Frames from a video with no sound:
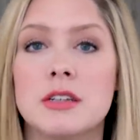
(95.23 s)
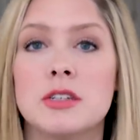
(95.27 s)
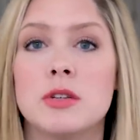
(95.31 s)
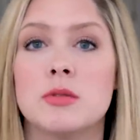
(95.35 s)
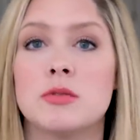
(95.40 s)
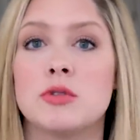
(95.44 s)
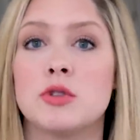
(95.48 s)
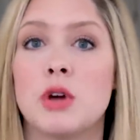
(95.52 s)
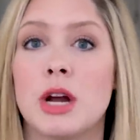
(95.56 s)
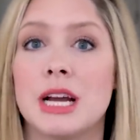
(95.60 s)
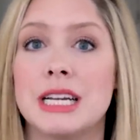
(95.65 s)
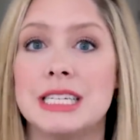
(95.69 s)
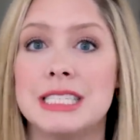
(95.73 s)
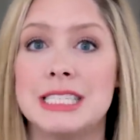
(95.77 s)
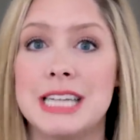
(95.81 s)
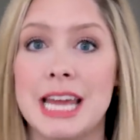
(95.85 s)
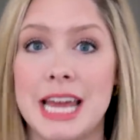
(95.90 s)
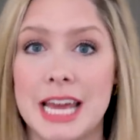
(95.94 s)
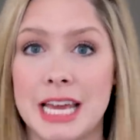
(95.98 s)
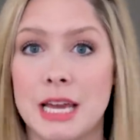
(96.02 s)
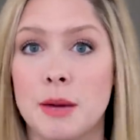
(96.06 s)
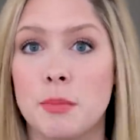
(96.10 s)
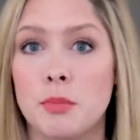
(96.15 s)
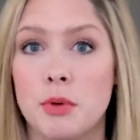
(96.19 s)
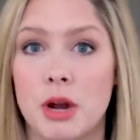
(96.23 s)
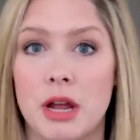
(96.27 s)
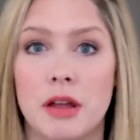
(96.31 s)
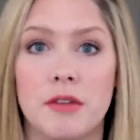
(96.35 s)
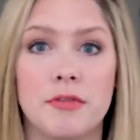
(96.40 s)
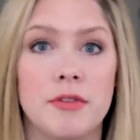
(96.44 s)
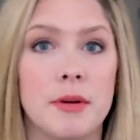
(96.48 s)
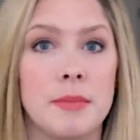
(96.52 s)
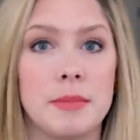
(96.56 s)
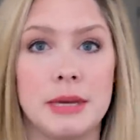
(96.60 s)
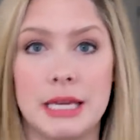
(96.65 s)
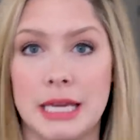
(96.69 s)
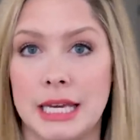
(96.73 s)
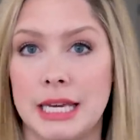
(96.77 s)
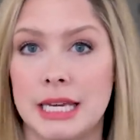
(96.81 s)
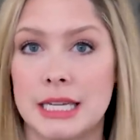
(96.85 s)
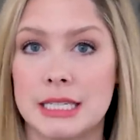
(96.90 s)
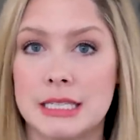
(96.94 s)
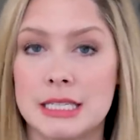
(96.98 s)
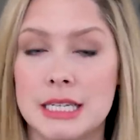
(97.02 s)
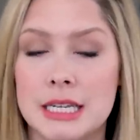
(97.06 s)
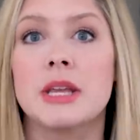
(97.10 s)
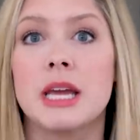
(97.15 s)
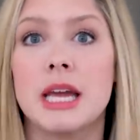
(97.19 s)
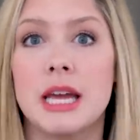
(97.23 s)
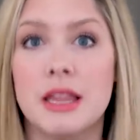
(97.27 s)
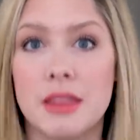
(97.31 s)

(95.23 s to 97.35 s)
So try and take a break from heat.